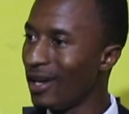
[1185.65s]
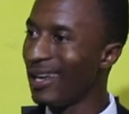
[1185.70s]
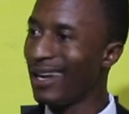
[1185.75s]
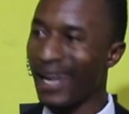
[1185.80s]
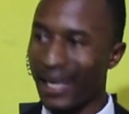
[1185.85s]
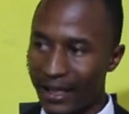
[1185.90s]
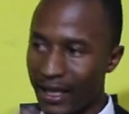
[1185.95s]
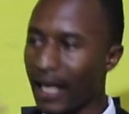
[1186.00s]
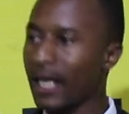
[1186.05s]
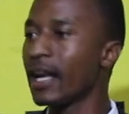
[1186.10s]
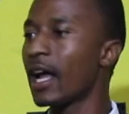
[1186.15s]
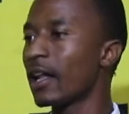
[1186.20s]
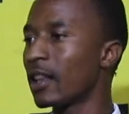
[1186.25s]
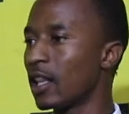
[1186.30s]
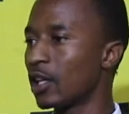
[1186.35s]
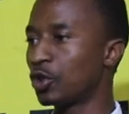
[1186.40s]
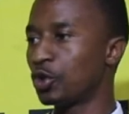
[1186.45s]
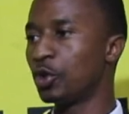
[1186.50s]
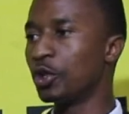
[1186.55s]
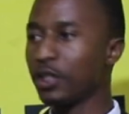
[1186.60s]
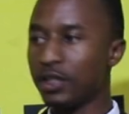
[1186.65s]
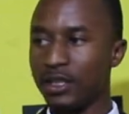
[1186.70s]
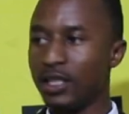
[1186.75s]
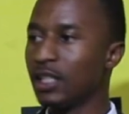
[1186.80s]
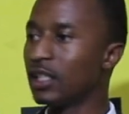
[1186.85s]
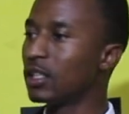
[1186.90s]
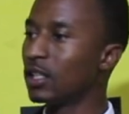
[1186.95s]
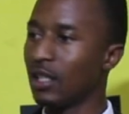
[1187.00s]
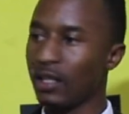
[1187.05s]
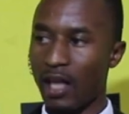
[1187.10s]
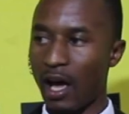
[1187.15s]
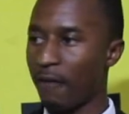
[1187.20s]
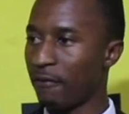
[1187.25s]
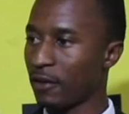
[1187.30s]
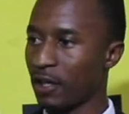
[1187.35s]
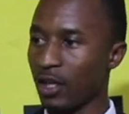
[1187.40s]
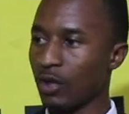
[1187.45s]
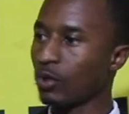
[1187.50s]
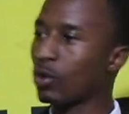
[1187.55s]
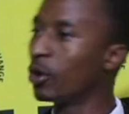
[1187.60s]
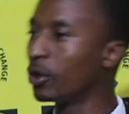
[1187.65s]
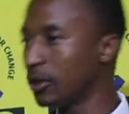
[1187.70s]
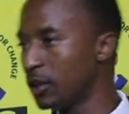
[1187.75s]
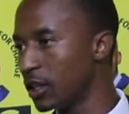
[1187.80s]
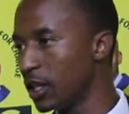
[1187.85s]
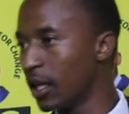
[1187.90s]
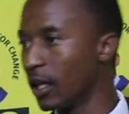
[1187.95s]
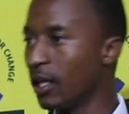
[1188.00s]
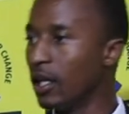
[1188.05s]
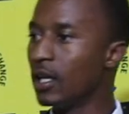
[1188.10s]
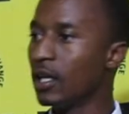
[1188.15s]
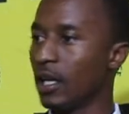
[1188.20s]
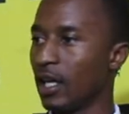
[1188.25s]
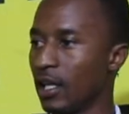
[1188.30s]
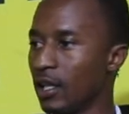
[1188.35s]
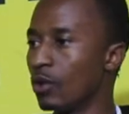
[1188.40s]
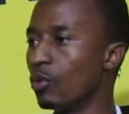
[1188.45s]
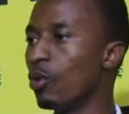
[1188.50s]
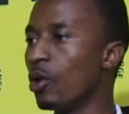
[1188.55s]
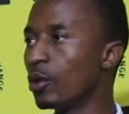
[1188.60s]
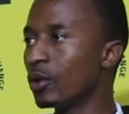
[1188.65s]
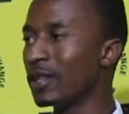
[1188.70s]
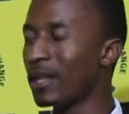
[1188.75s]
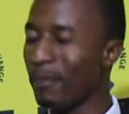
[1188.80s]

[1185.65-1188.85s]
Like any other jurisdiction in the African continent and the world,